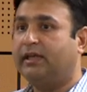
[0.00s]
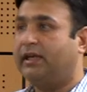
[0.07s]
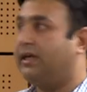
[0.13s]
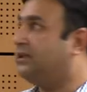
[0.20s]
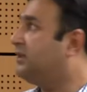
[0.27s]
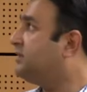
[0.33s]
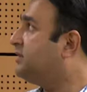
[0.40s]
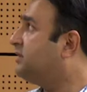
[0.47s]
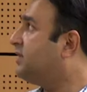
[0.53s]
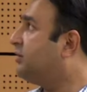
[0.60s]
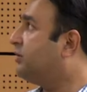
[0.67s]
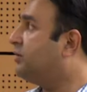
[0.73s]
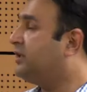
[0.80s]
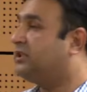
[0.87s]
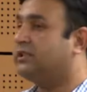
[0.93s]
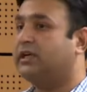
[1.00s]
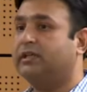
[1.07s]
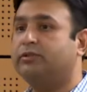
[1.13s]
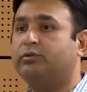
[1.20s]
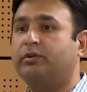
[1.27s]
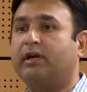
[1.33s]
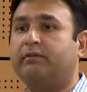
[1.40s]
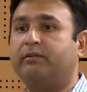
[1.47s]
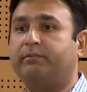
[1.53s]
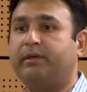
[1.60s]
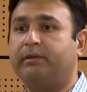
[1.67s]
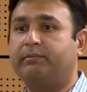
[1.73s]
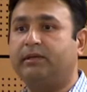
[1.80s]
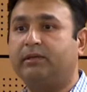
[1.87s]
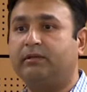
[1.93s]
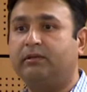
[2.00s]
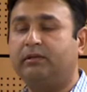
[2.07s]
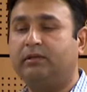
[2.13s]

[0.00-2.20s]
and this is their only chance to have a baby.